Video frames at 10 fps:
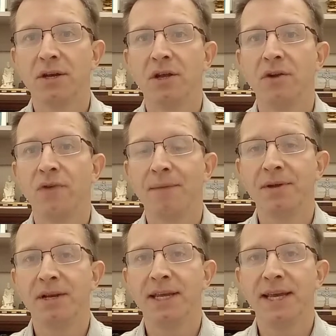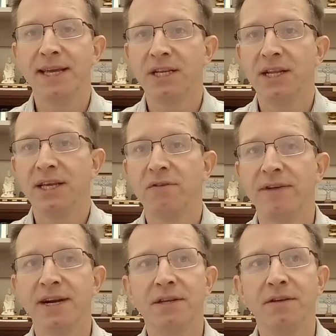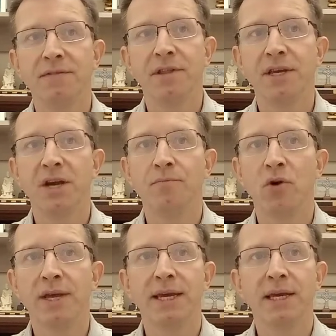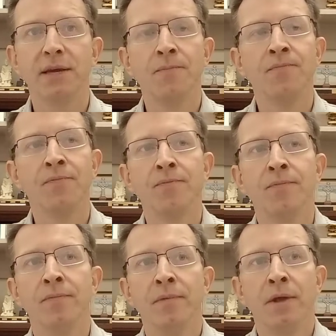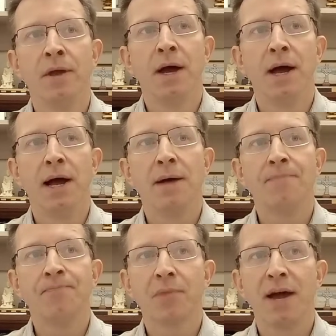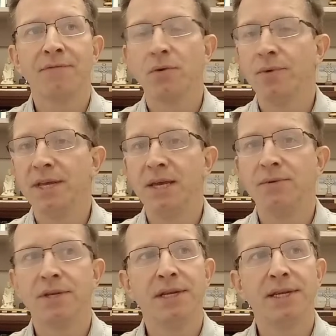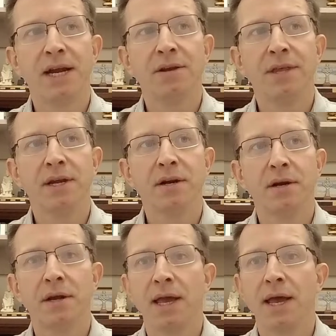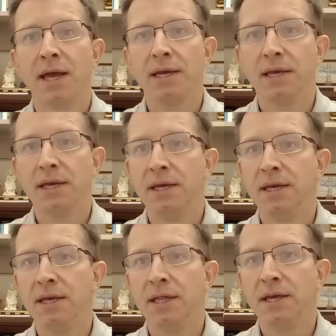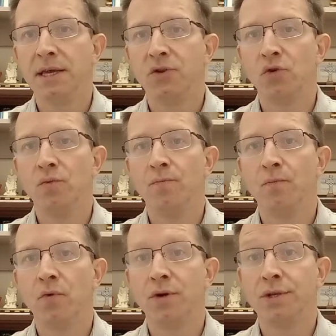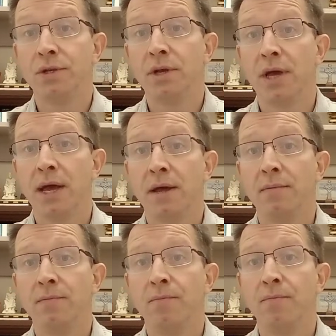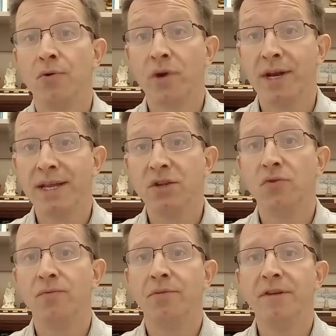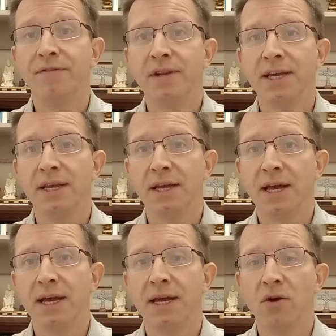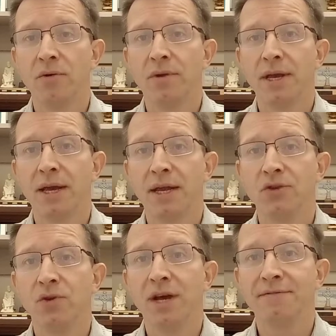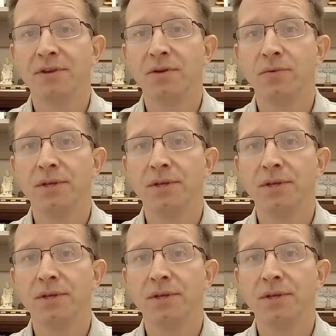hastily converted for the young boy king. After he was interred there, the tomb was broken into briefly, soon after